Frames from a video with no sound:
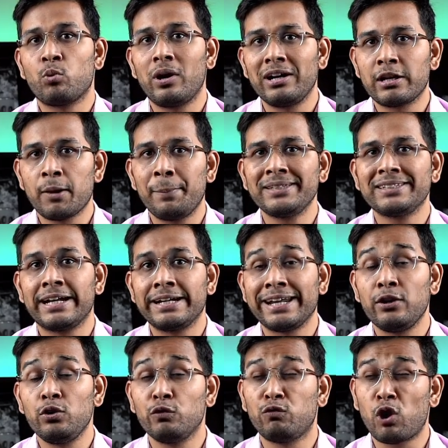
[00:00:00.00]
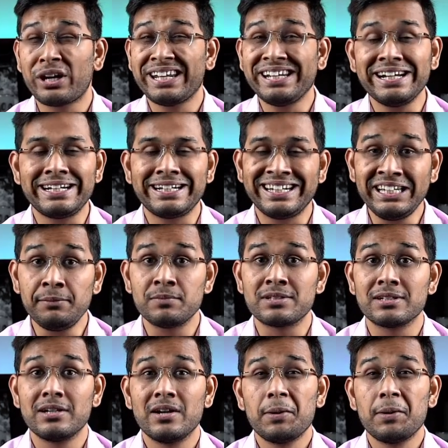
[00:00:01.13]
World Cup is getting into 48 teams,